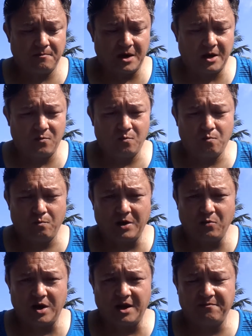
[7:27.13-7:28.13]
My
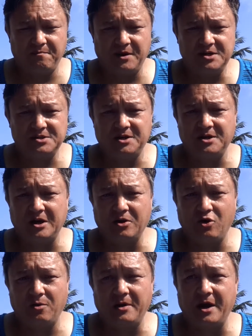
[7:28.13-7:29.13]
wife, my son, and I are
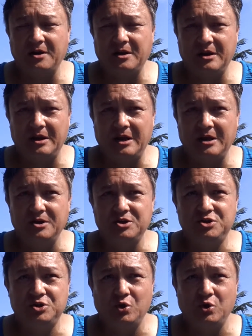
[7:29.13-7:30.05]
going back into